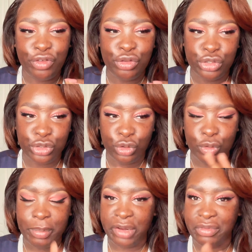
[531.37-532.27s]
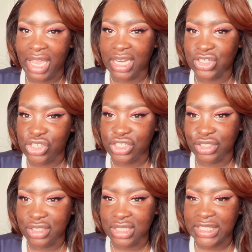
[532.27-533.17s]
you saw my
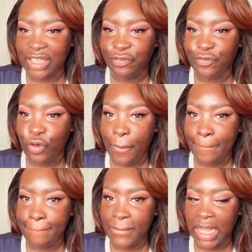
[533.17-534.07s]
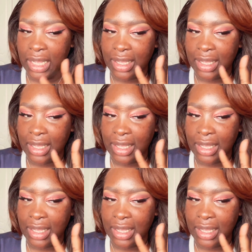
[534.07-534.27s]
reactions from